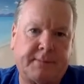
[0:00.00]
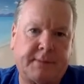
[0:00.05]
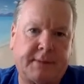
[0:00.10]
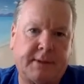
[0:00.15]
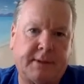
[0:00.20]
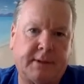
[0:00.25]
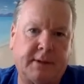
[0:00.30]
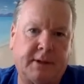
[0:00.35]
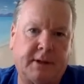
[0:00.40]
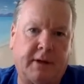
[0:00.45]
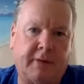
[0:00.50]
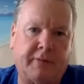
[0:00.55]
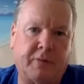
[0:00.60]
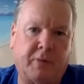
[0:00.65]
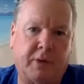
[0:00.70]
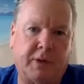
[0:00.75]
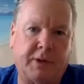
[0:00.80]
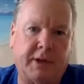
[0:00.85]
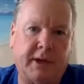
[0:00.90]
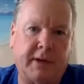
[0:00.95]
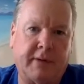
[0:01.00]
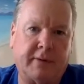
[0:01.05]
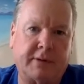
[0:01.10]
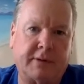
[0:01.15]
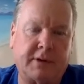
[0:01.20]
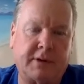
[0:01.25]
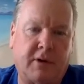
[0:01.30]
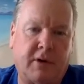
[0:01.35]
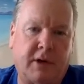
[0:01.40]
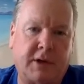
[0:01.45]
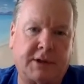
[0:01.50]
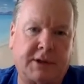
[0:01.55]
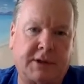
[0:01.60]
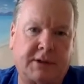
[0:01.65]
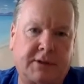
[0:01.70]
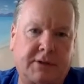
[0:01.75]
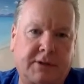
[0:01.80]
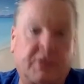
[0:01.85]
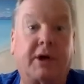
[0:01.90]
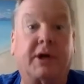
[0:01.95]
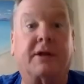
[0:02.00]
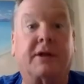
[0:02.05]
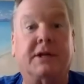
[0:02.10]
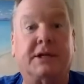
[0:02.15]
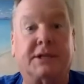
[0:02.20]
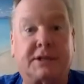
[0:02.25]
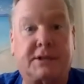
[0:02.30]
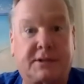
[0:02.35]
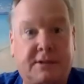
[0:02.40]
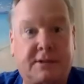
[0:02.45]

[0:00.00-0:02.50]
a loved one that was lost during this